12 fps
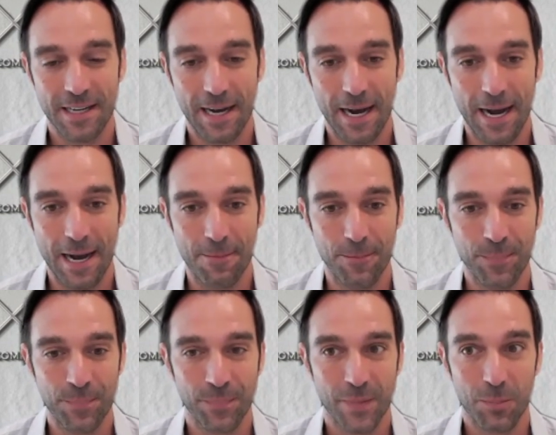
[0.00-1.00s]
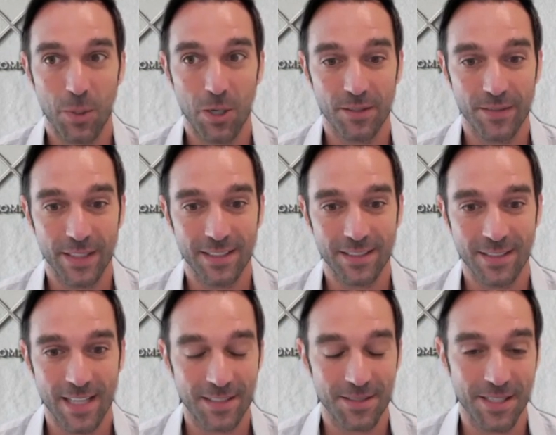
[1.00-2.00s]
Part of it is
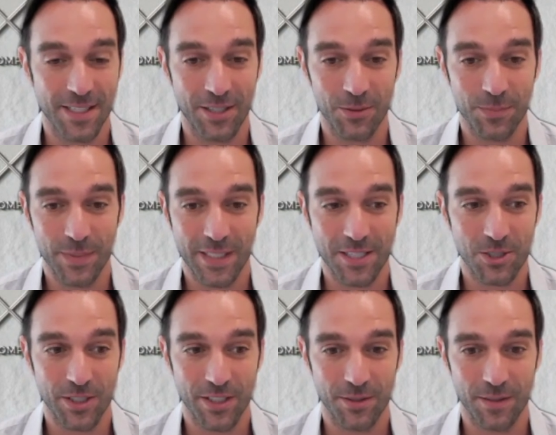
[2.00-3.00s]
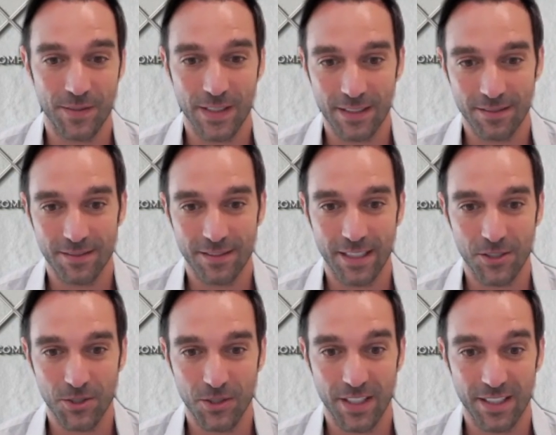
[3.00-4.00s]
that, potentially you even get
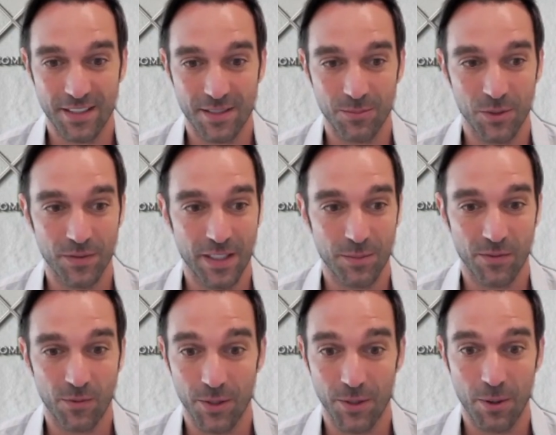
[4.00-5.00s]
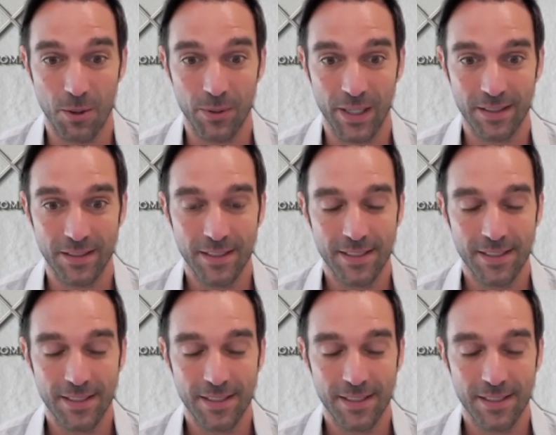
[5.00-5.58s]
your keys and move in before you own it.